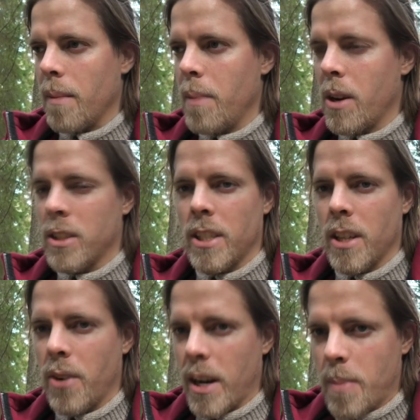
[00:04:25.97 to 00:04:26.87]
because it's
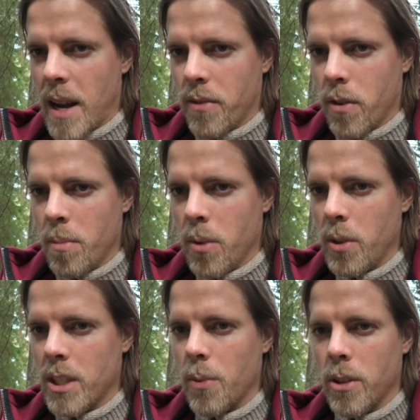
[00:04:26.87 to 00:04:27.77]
a great platform
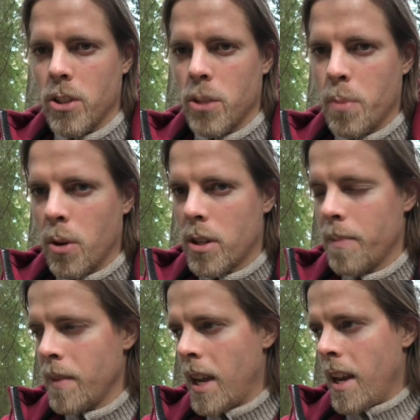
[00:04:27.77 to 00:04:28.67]
which I want to support.
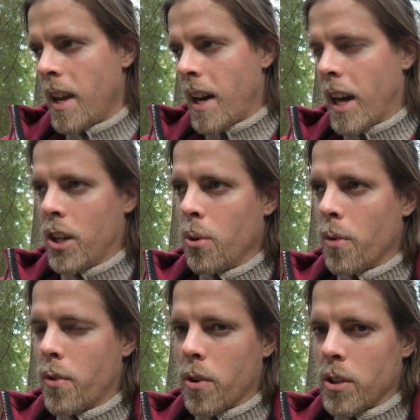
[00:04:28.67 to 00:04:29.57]
I do,
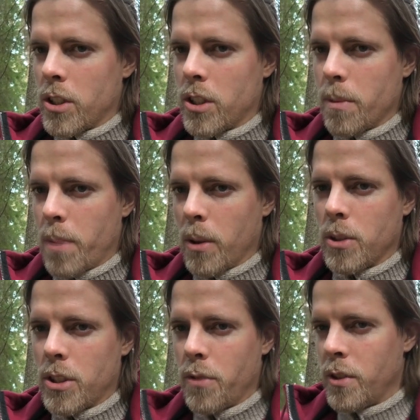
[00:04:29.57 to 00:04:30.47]
of course,
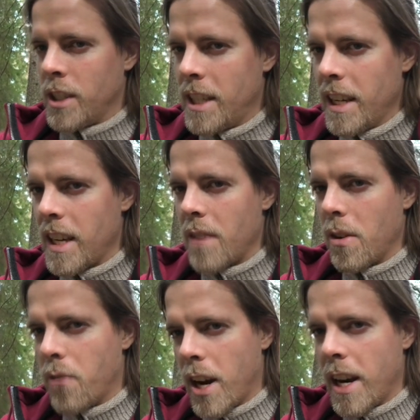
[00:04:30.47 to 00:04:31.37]
post physique
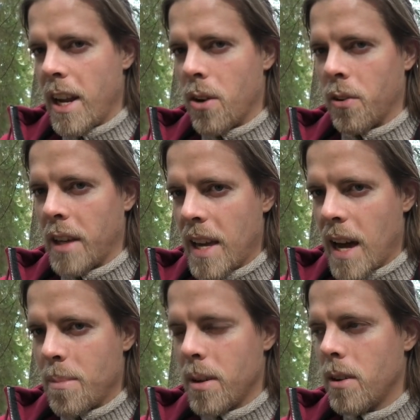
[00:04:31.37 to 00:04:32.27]
every Friday on
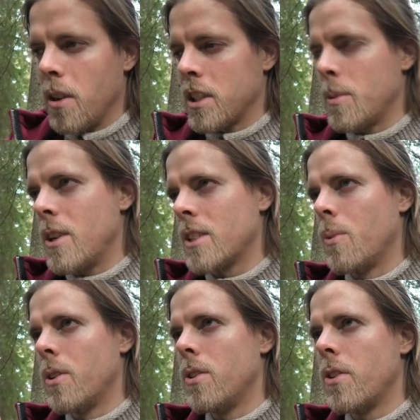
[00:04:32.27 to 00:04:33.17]
Gab, also because I
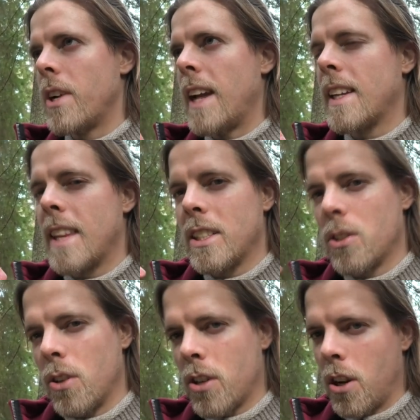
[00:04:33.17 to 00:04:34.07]
want to create that
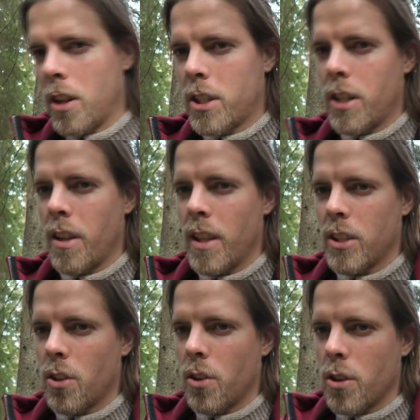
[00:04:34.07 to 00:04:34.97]
sort of culture, that
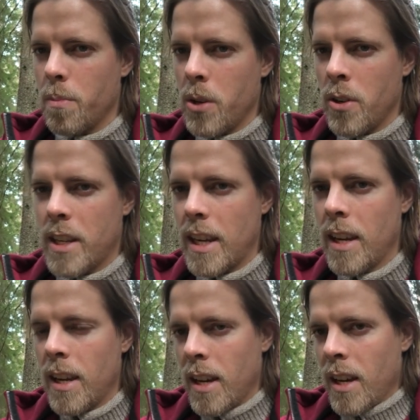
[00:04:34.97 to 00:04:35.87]
sort of
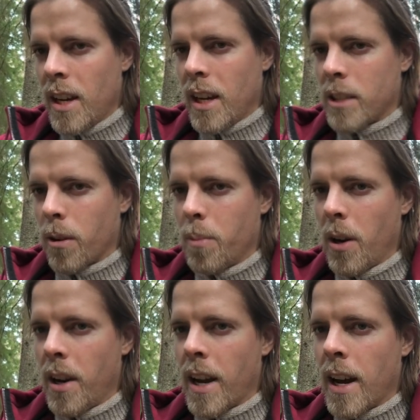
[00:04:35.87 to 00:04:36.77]
community. It's about
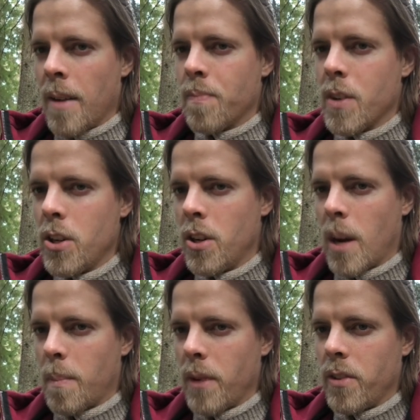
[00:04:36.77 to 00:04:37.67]
building a good,
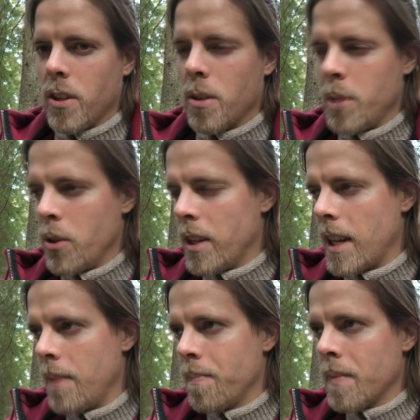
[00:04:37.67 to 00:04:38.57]
uplifting community.